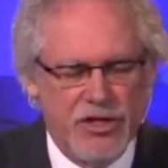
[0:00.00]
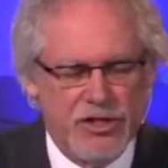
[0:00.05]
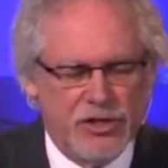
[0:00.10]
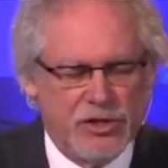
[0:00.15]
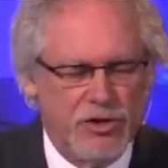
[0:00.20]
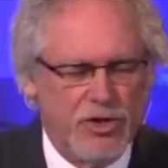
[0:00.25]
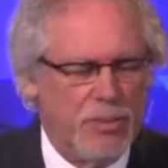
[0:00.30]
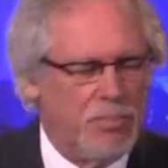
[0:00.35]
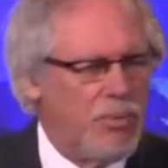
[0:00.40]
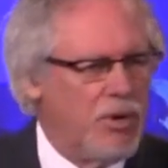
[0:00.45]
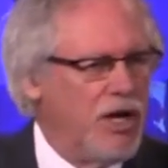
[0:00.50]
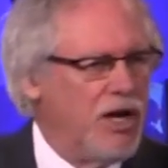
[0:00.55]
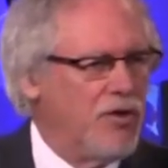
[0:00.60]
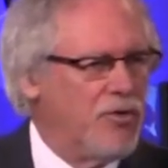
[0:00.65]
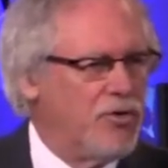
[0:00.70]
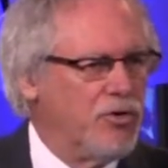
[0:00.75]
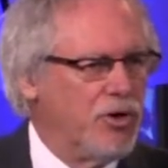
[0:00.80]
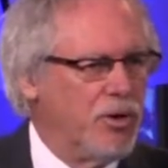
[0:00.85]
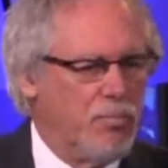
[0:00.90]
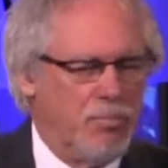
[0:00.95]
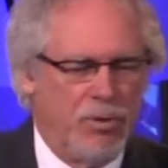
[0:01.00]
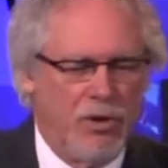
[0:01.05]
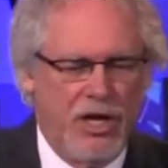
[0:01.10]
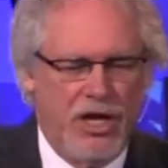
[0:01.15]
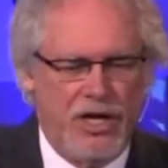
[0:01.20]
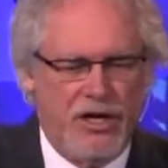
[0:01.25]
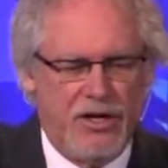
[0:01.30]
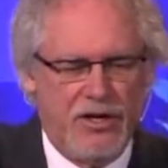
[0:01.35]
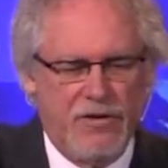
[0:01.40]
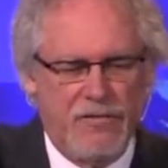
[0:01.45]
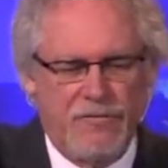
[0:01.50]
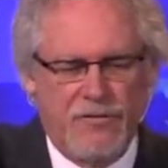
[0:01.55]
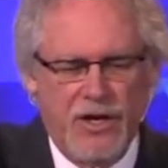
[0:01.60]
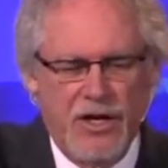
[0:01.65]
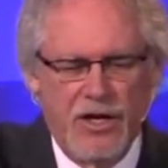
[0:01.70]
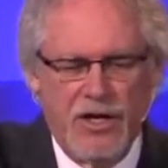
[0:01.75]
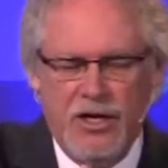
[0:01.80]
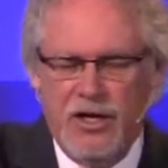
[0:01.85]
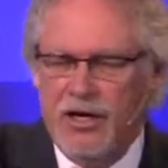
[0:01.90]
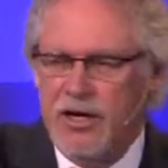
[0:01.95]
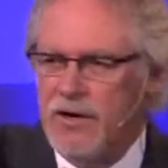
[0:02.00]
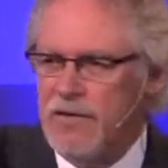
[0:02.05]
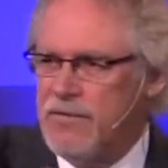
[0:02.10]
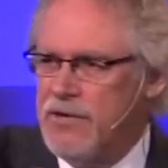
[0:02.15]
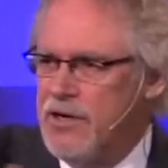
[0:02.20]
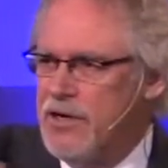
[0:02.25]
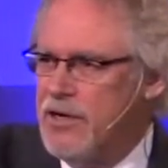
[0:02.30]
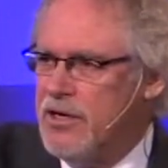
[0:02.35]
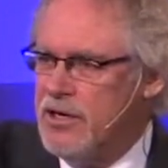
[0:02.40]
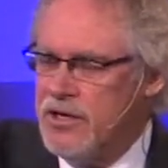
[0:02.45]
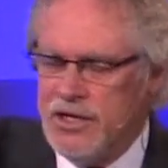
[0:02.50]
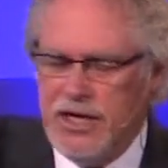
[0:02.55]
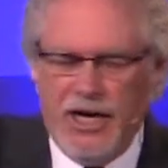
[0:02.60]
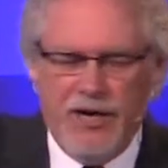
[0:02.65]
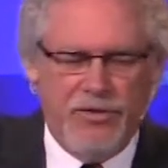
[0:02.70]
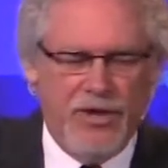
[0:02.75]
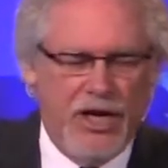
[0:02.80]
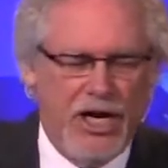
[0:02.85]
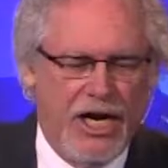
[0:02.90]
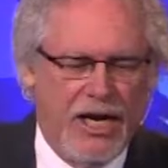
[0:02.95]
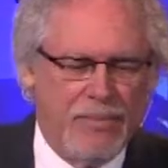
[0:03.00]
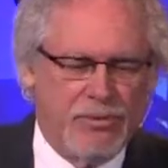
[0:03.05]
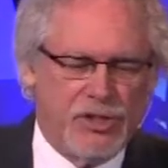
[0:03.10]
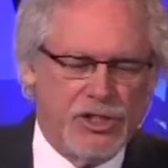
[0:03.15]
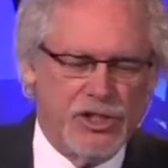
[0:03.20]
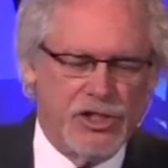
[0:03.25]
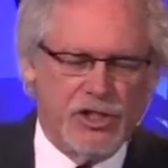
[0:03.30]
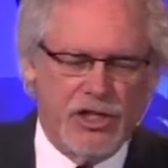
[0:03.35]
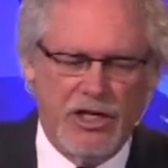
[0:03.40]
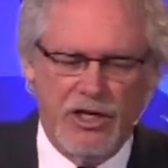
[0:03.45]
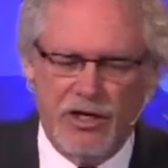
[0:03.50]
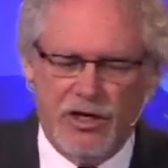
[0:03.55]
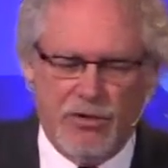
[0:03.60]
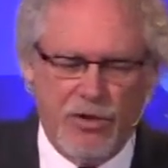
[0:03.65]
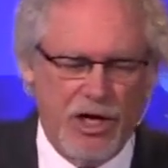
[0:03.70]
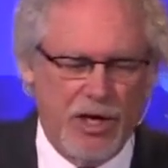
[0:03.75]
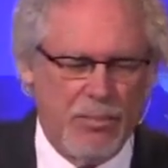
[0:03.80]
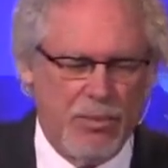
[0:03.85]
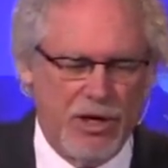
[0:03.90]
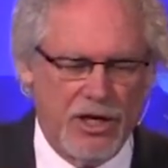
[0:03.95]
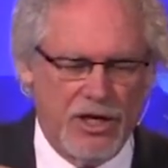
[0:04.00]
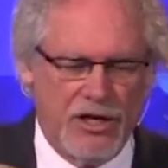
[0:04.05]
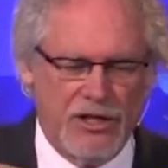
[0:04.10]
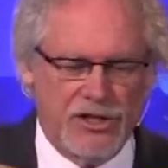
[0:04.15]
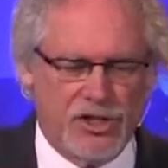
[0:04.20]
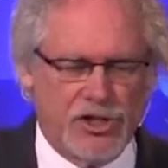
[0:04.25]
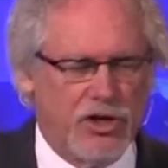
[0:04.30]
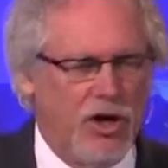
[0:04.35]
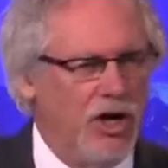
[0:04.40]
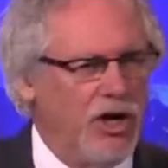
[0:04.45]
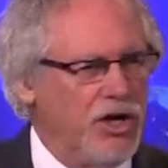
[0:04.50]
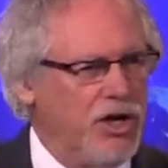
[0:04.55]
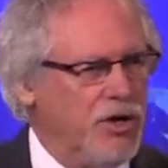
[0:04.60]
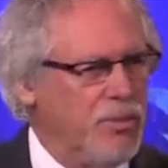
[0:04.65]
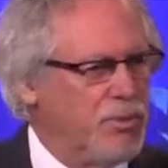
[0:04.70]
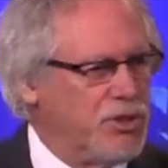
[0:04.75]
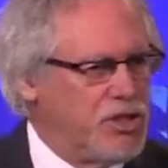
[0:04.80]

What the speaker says: So you plow through a plate of Kathy Absher's incredible lasagna,